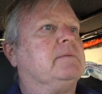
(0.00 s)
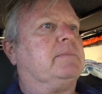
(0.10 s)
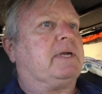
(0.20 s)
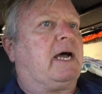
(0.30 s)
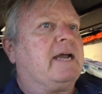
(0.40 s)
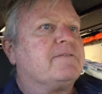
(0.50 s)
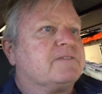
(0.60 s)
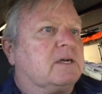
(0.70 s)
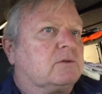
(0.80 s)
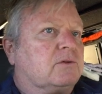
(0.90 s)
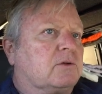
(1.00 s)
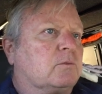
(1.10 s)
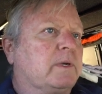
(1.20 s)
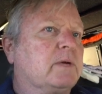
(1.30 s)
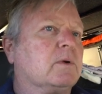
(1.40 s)
but I felt that
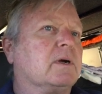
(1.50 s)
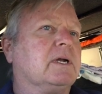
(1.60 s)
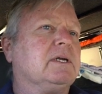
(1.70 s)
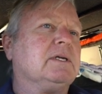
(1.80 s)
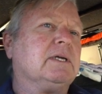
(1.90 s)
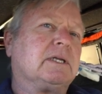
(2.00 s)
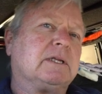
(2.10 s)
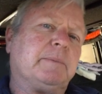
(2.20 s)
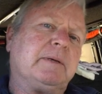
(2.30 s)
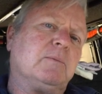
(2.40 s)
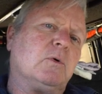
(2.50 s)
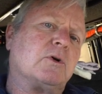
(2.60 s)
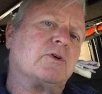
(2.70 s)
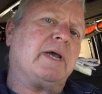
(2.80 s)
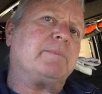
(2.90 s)
we were a little bit more
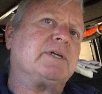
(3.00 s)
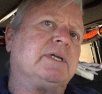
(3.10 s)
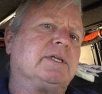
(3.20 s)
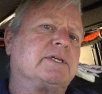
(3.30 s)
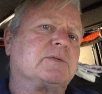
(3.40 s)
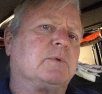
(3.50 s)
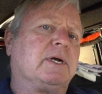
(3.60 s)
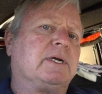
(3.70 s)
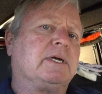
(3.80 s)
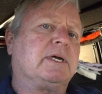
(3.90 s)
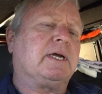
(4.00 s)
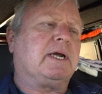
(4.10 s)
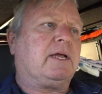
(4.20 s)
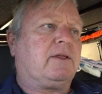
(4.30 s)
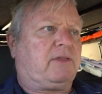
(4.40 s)
cramped in this one
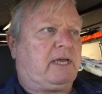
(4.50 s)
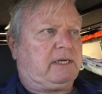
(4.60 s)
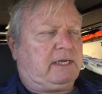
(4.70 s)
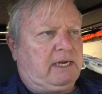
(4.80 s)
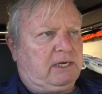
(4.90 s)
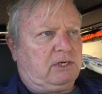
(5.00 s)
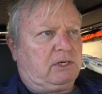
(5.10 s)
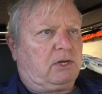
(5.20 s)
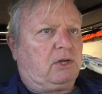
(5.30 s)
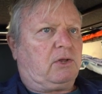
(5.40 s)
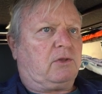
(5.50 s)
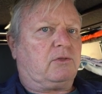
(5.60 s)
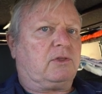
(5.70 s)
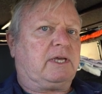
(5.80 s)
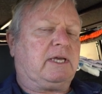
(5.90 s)
than in
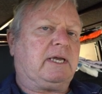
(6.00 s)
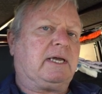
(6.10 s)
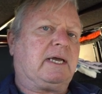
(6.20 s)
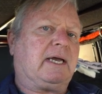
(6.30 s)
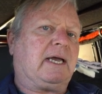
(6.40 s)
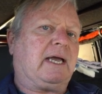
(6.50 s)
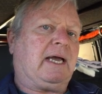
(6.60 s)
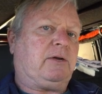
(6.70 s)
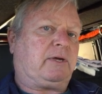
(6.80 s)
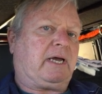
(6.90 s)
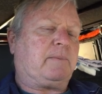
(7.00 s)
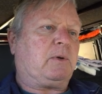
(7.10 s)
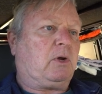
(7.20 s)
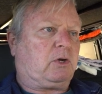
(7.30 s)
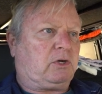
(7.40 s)
the Alu-Cab
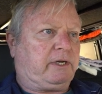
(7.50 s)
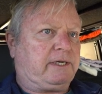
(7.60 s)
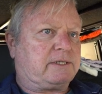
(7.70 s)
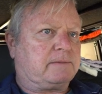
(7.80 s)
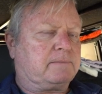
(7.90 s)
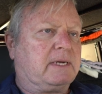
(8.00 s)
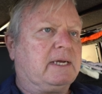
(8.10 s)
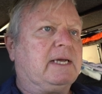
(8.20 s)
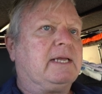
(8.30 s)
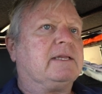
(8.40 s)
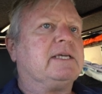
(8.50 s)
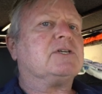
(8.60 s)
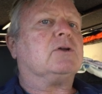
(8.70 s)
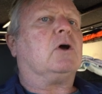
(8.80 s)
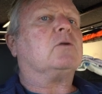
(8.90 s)
Hercules. These
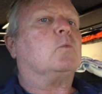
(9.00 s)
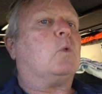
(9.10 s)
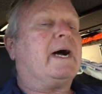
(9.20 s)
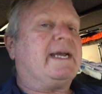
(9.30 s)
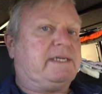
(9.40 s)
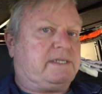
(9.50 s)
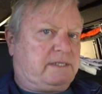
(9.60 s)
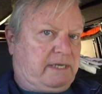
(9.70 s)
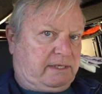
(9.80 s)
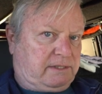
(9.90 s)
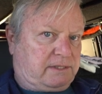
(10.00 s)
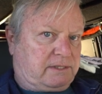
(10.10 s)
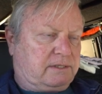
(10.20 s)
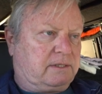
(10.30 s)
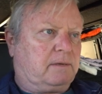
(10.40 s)
are not wide
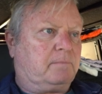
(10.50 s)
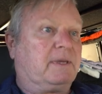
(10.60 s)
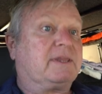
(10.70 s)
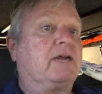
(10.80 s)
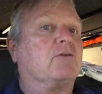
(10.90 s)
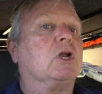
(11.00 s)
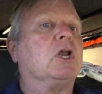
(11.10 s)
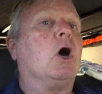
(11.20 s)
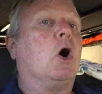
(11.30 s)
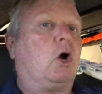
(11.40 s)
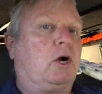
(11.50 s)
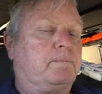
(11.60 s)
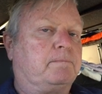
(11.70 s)
tents, but they're long,